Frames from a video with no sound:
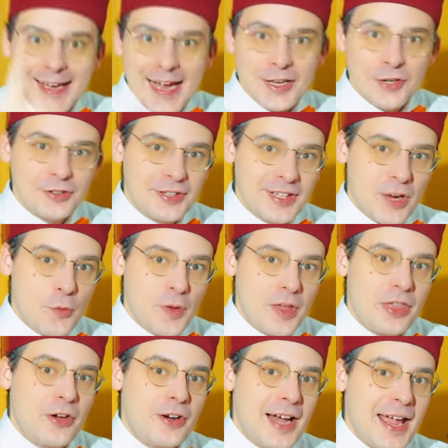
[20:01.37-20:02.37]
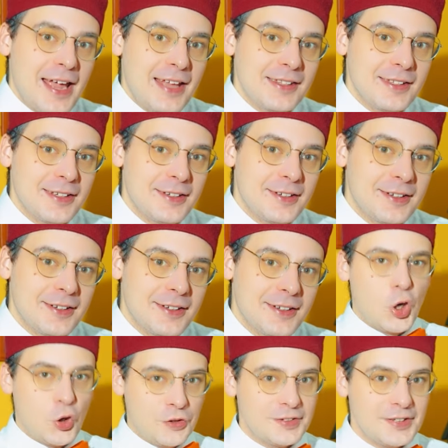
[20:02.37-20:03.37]
Can you sing with your hand?
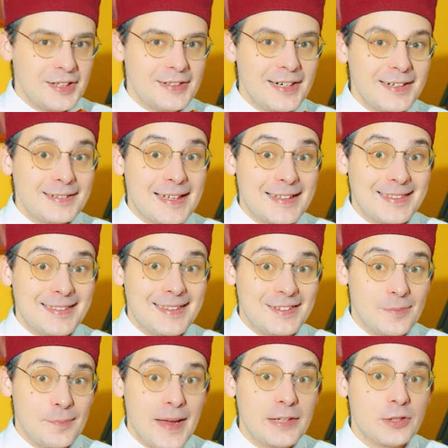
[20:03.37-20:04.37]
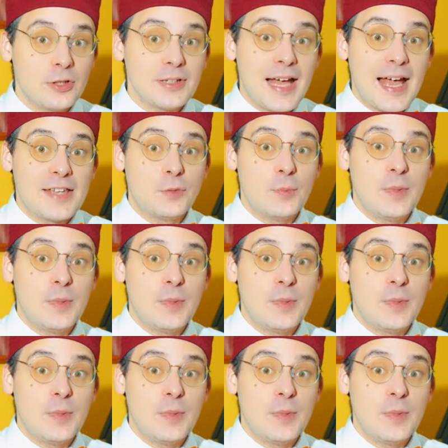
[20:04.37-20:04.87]
Consider that this method has